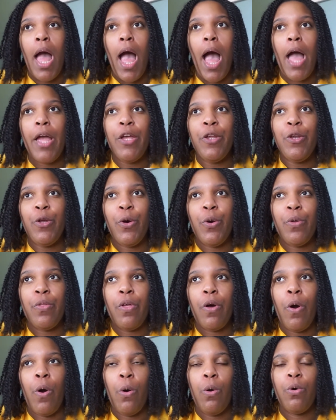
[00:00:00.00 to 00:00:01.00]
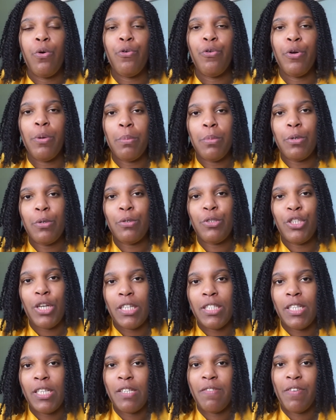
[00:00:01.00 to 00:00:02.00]
you know, the whole criminal
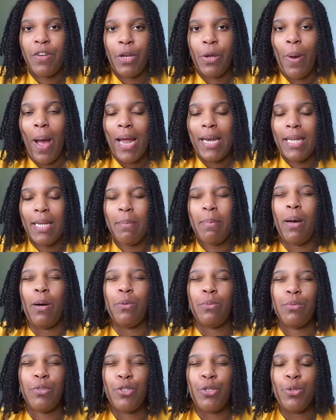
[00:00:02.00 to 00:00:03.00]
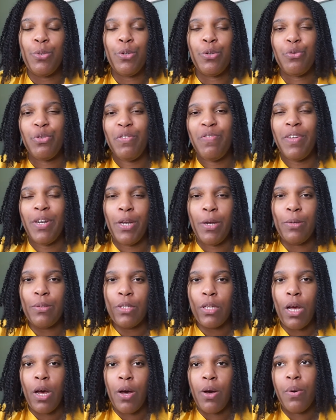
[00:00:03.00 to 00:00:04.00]
justice video I did about 2 or 3 videos
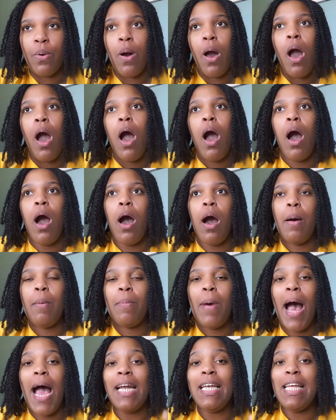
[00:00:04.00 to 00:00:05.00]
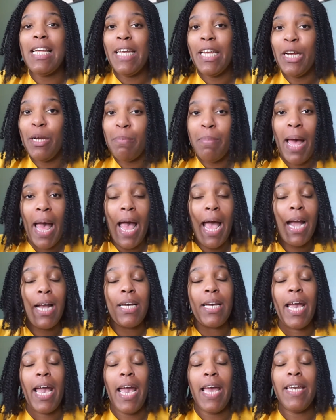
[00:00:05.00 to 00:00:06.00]
ago, I did hear
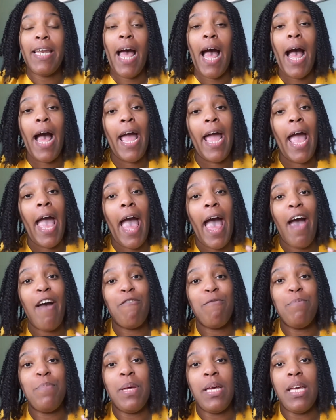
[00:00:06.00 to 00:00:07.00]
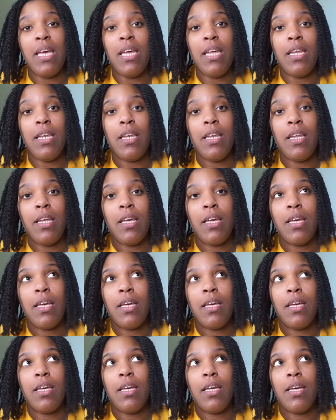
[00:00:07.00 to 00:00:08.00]
back and I have been
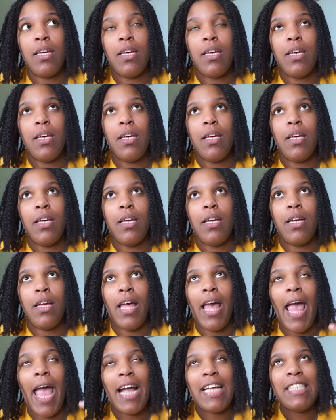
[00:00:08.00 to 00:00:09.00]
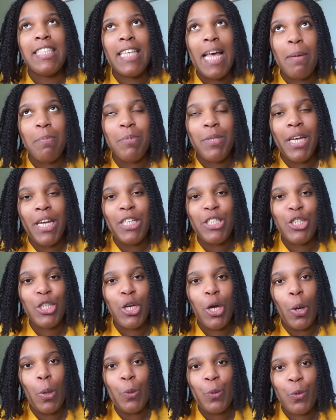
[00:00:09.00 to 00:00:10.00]
accepted to
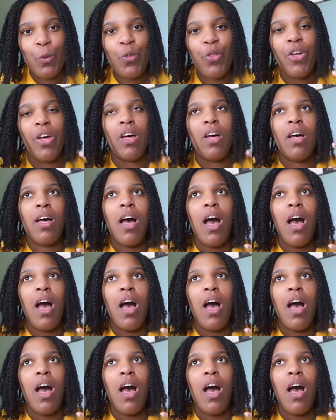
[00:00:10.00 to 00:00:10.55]
go through the